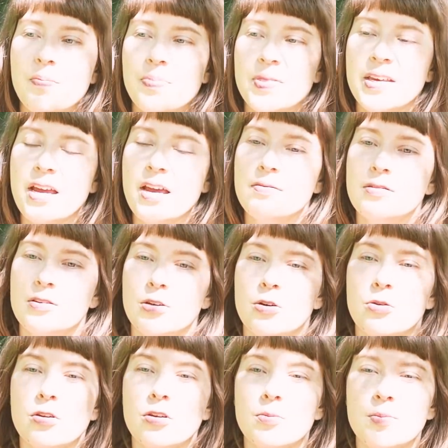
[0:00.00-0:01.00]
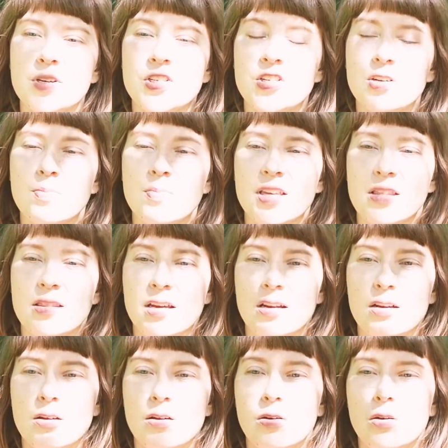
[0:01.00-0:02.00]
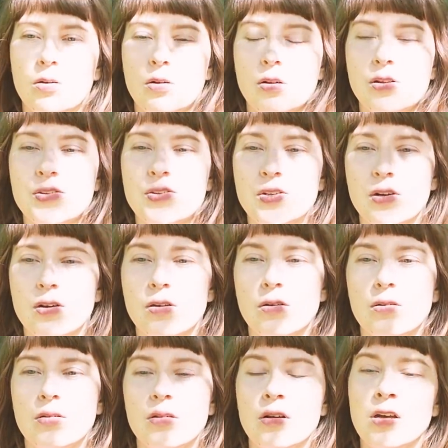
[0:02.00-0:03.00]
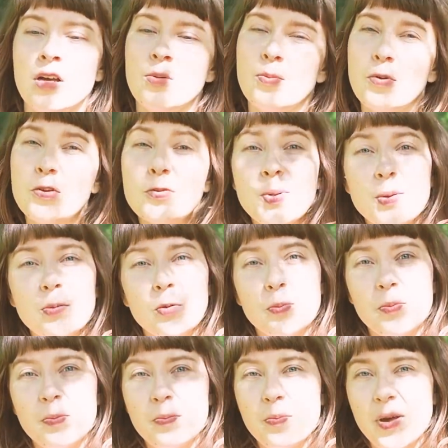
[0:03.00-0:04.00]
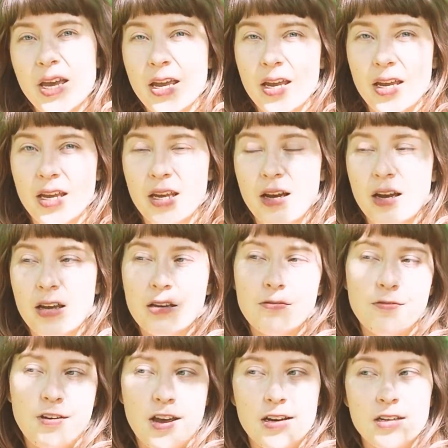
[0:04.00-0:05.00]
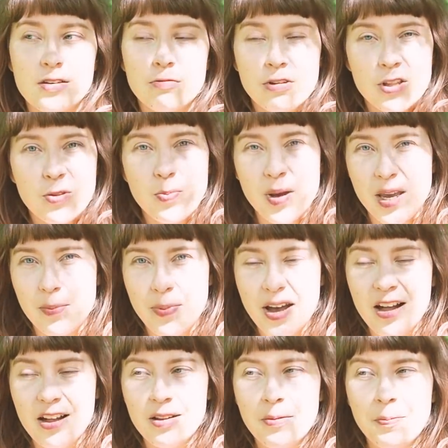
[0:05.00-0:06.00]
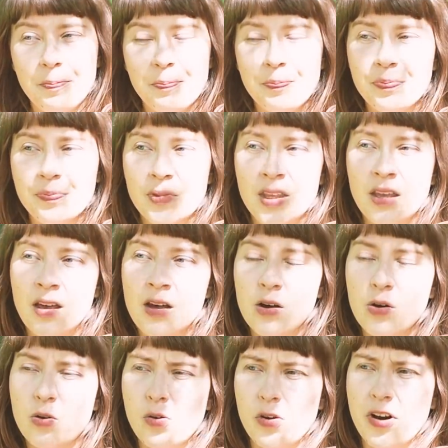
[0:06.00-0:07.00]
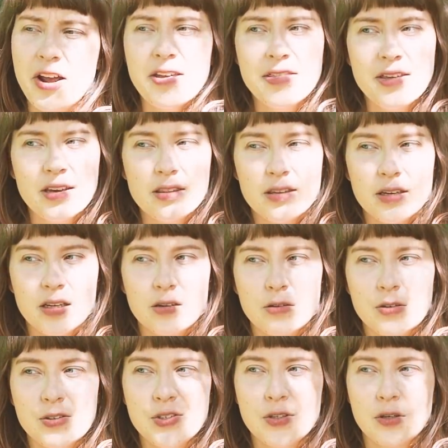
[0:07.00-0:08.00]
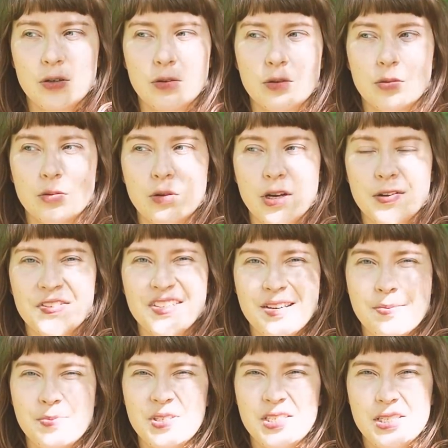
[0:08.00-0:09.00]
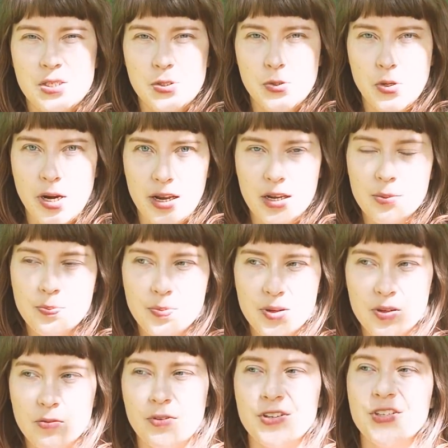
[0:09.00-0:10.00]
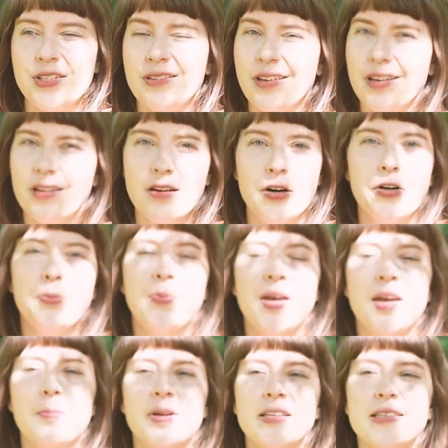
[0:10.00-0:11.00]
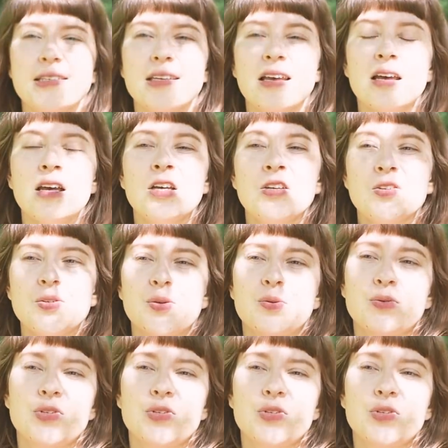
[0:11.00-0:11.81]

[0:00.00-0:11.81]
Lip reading: they have their own commission, but then also most people pay, I find, with PayPal, or I think they also accept Stripe, which is like card payments. So